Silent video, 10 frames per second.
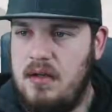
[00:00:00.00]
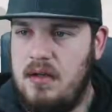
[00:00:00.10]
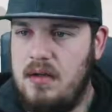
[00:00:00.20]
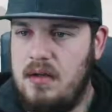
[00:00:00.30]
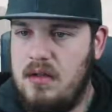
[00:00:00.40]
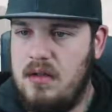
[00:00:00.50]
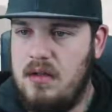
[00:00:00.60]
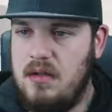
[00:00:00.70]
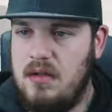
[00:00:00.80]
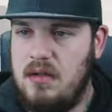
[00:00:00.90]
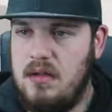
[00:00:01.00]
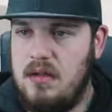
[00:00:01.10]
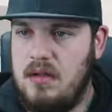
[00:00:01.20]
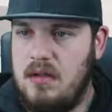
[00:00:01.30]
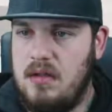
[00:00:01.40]

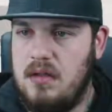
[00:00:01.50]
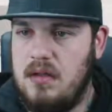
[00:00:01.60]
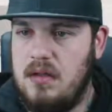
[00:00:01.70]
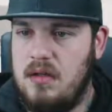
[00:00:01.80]
(no one is talking)